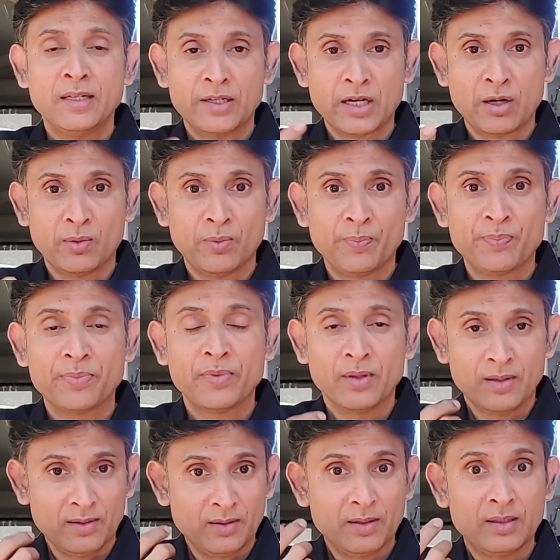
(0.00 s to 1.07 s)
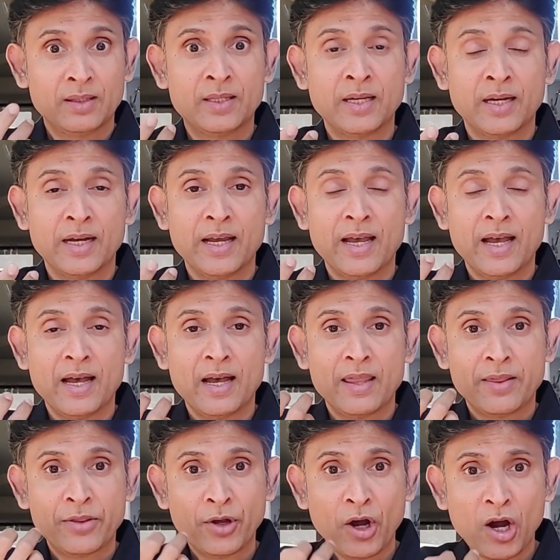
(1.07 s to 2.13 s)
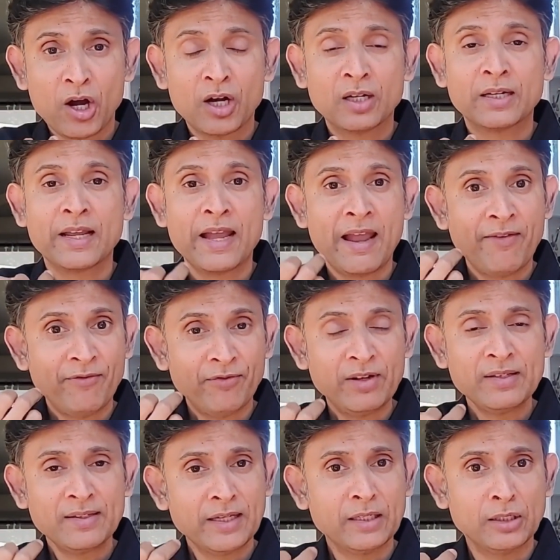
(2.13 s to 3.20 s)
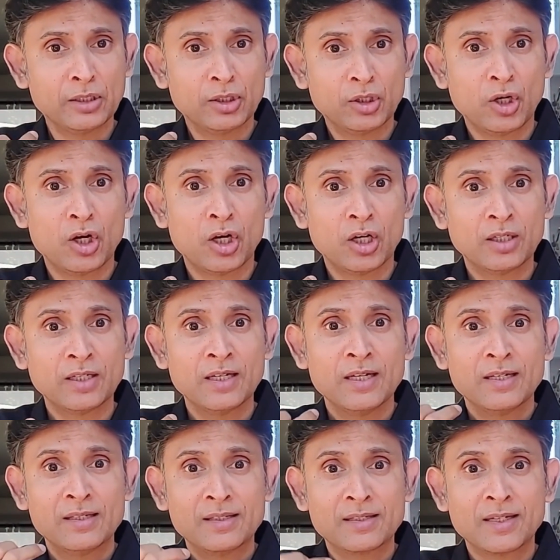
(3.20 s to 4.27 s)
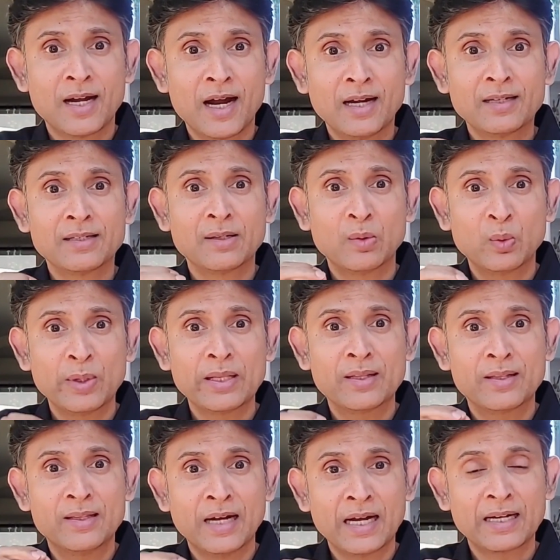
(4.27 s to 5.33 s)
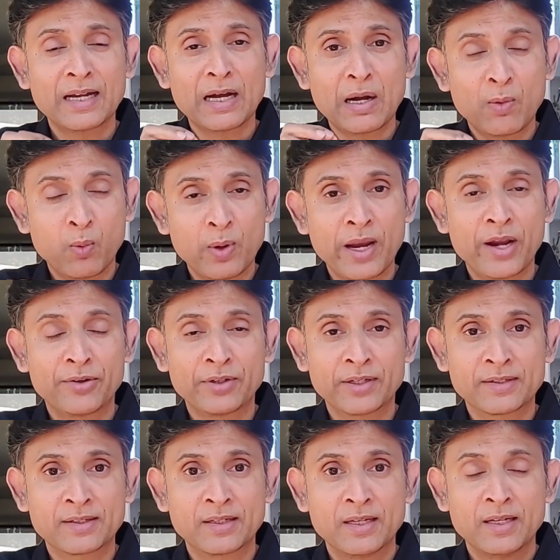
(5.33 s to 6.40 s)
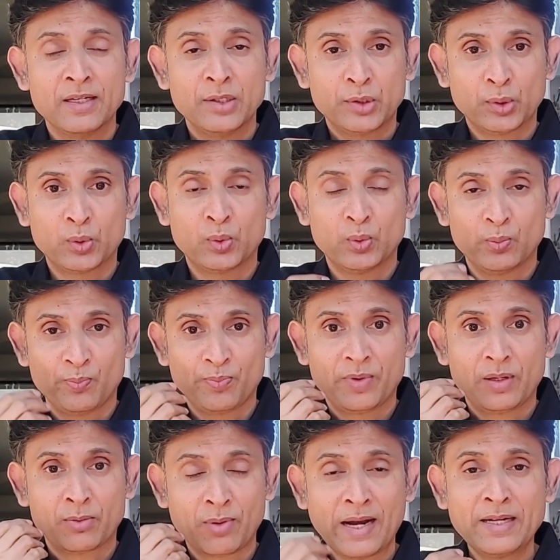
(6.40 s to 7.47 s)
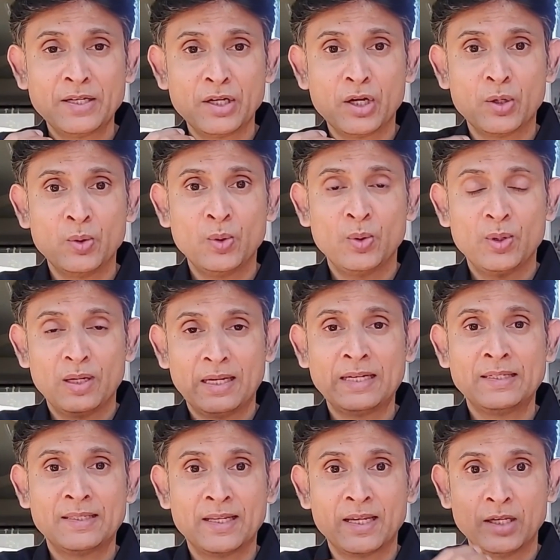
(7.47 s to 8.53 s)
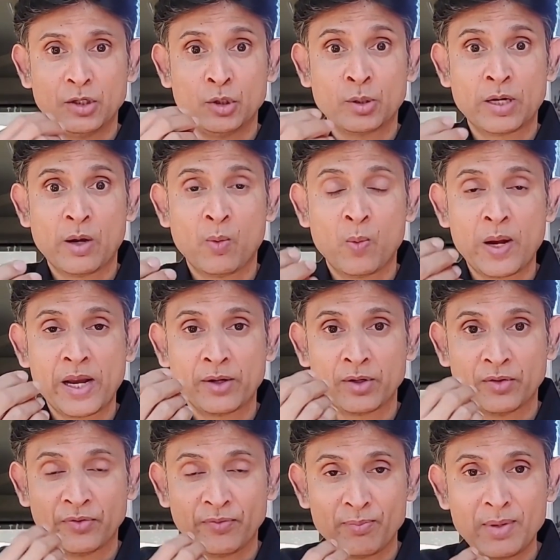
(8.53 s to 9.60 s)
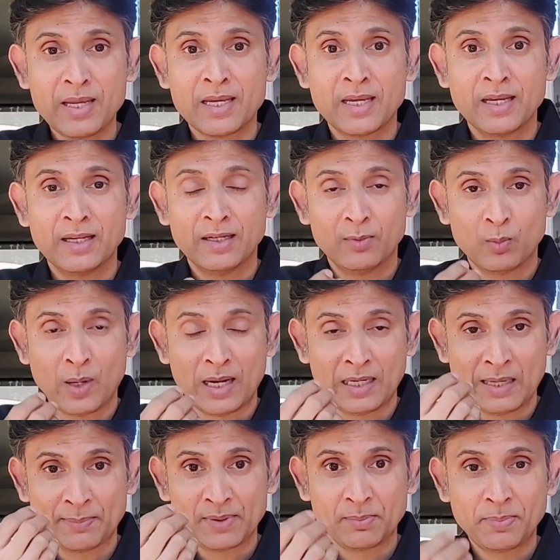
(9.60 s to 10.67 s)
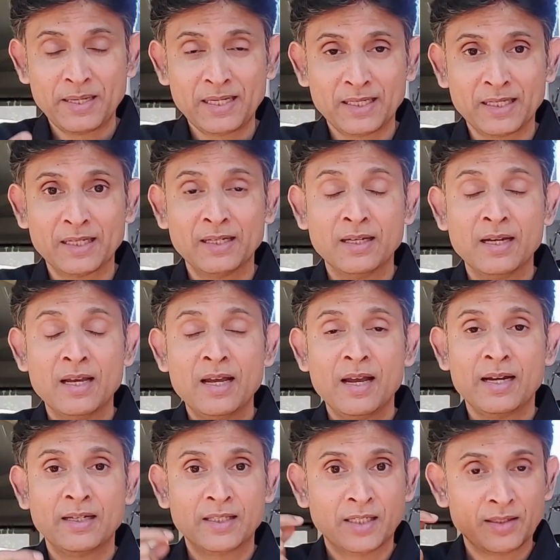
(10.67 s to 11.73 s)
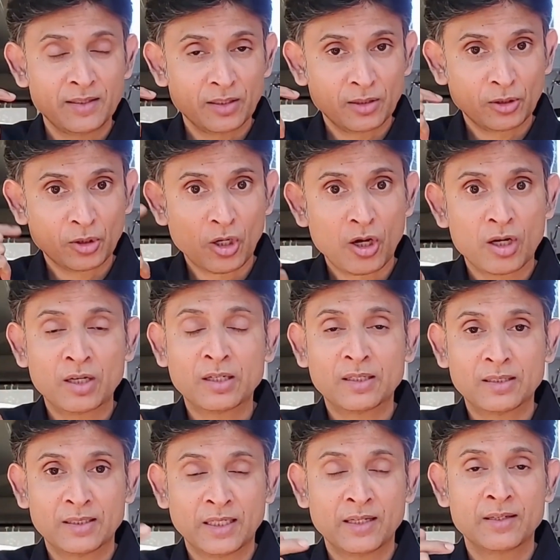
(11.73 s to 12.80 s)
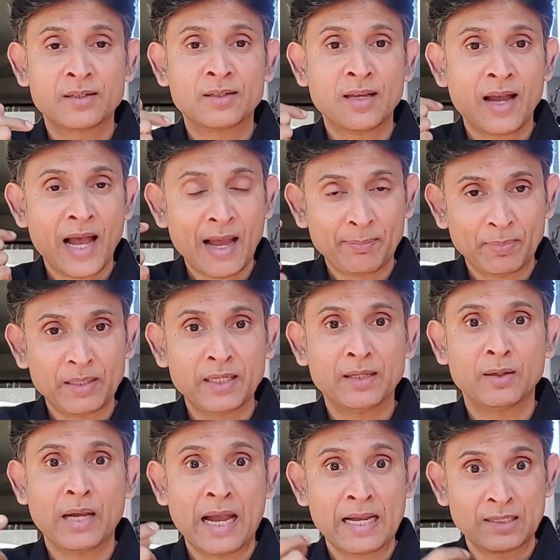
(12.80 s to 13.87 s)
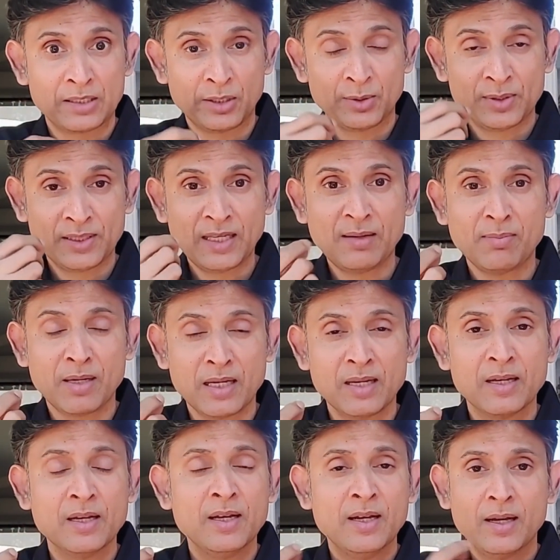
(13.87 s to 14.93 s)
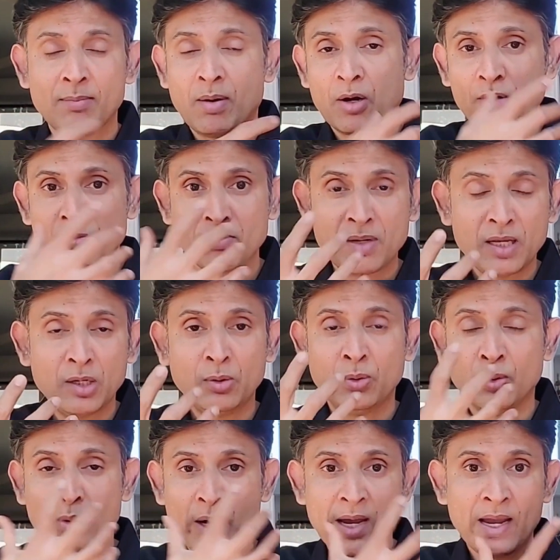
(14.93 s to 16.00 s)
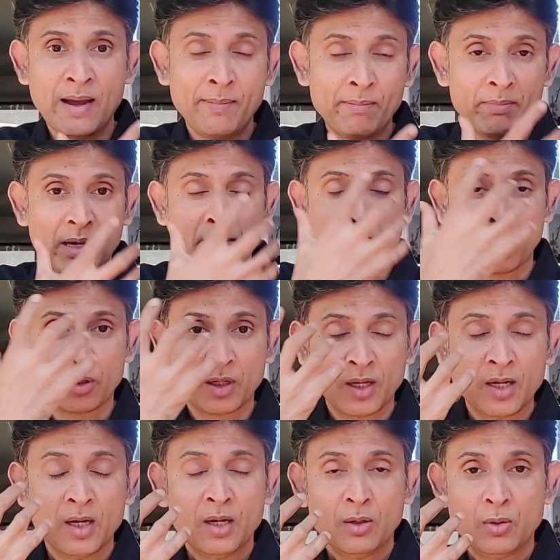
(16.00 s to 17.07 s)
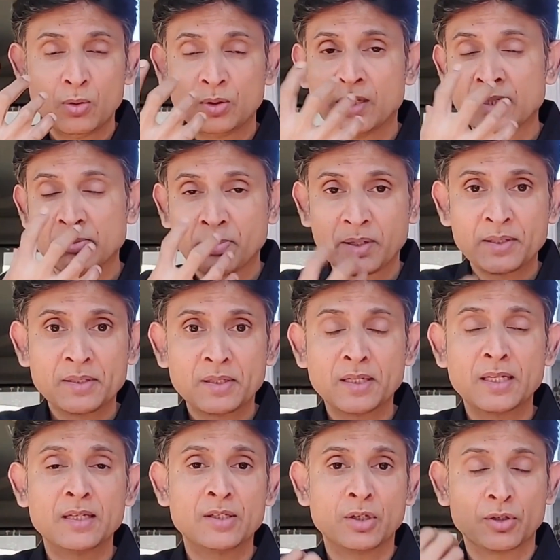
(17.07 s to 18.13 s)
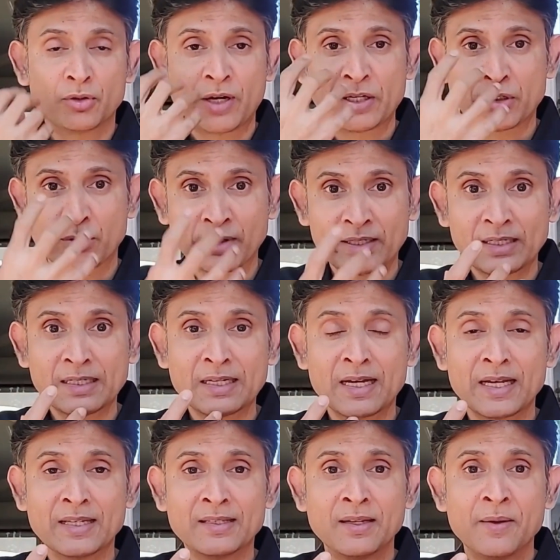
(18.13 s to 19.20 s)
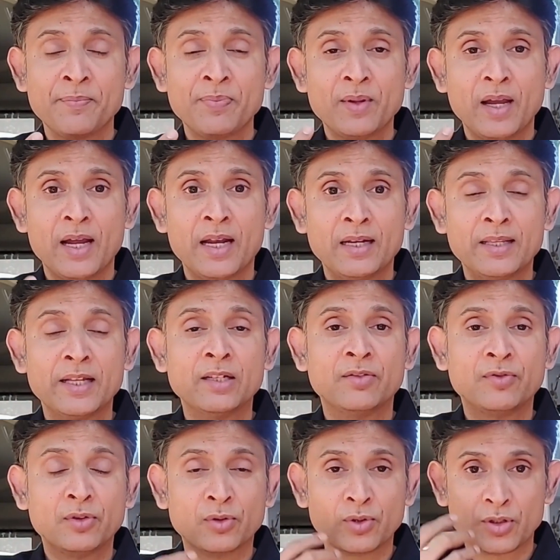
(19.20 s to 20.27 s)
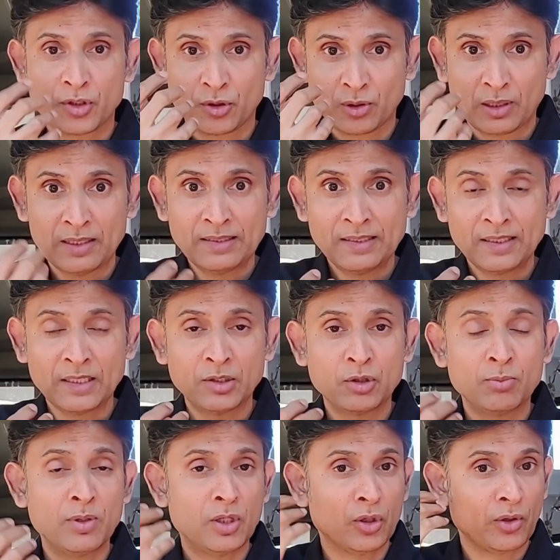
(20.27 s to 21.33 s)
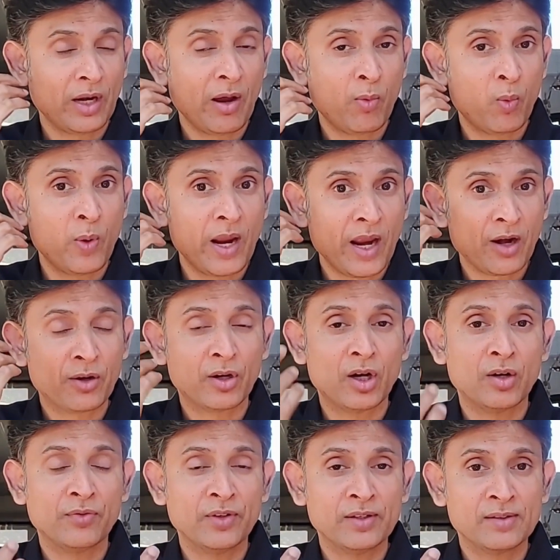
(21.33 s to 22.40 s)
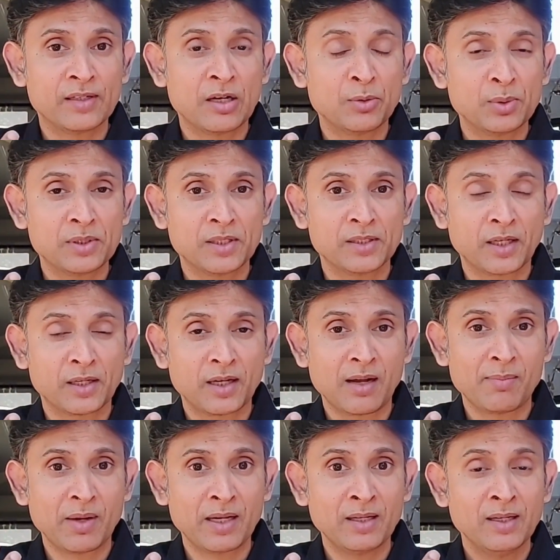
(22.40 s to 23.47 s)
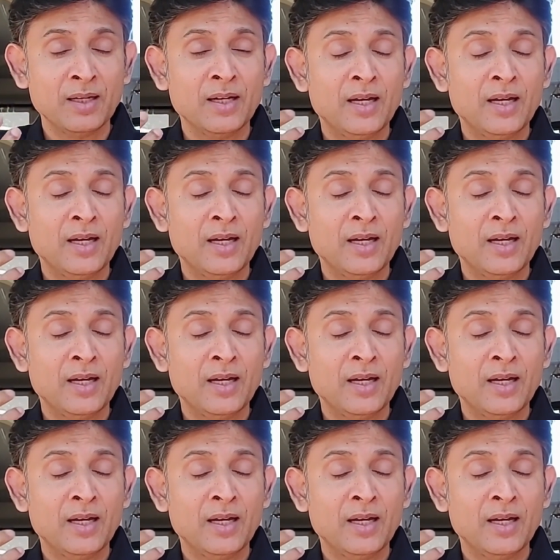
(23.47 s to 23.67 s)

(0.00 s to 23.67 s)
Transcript: Now, the thought, every single thought starts with that awareness. So right now, let's say you're aware of me while I'm speaking, and there is a thought that is happening as you see me, about me, who I am, about who this person is, you're trying to recognize, and then of course you're listening to me, you're aware of the sounds that are coming,